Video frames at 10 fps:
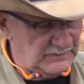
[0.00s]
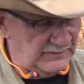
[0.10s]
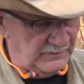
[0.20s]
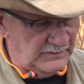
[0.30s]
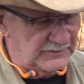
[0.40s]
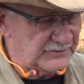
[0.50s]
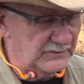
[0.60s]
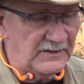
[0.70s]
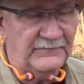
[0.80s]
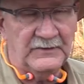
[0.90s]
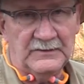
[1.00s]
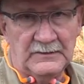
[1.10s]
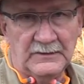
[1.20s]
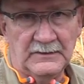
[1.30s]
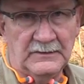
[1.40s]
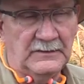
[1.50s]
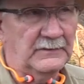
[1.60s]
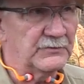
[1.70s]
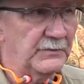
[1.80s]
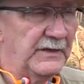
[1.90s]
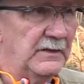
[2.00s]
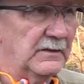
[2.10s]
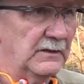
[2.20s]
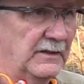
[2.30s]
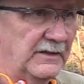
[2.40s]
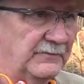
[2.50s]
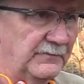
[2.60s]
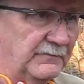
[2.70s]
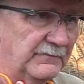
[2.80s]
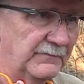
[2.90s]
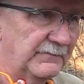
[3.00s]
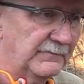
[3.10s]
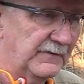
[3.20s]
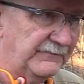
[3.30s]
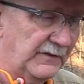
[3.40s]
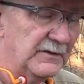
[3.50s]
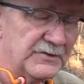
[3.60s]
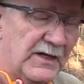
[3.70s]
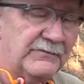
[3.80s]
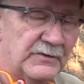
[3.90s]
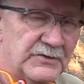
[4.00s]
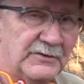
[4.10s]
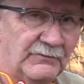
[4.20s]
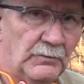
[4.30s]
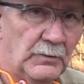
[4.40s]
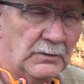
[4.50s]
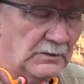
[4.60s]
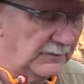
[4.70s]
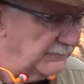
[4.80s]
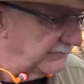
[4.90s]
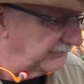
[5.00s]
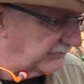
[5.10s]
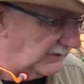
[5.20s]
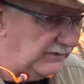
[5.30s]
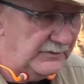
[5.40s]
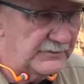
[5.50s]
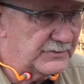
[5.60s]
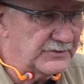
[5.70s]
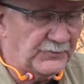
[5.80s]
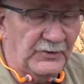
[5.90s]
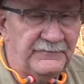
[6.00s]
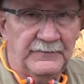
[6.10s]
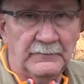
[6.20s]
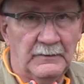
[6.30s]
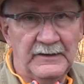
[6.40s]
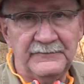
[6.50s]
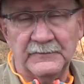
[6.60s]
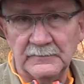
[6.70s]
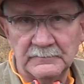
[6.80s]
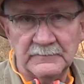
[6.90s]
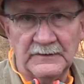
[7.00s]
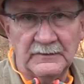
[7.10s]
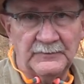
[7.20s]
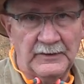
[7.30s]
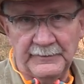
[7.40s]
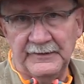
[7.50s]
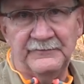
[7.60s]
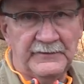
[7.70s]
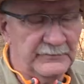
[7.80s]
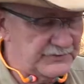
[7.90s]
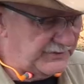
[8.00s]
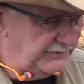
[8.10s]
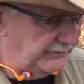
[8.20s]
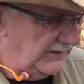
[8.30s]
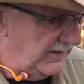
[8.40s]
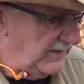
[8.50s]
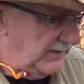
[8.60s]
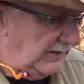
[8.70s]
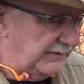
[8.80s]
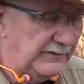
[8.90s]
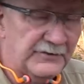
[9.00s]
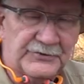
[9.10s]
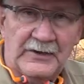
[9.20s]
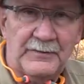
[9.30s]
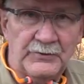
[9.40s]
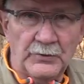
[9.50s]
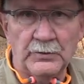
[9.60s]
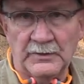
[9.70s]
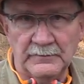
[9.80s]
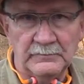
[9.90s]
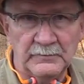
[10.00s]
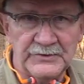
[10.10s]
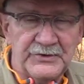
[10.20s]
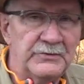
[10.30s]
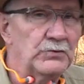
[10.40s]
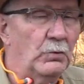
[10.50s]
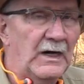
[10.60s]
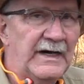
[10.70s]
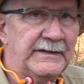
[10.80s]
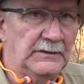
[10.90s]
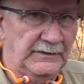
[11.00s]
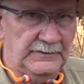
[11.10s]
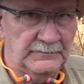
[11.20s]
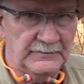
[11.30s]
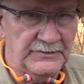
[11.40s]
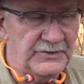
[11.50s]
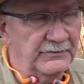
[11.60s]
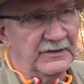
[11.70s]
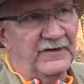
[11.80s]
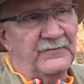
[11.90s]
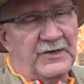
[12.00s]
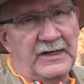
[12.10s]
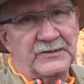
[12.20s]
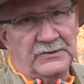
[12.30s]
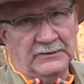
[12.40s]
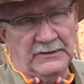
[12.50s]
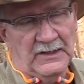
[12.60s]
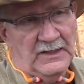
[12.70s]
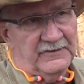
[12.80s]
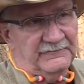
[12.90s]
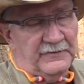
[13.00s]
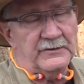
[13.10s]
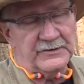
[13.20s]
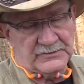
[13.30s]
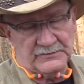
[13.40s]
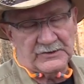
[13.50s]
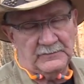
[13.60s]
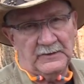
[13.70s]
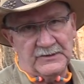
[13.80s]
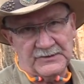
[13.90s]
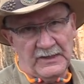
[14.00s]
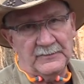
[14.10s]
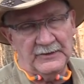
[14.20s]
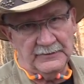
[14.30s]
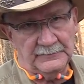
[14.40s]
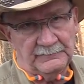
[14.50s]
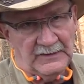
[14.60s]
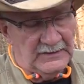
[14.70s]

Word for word: like this, and even uh, I was reading that a lot of uh, fellows after the Civil War, they used the Springfield rifle. You know, probably Enfields too. And then the trap door was used widely because you know the government actually furnished surplus ammo.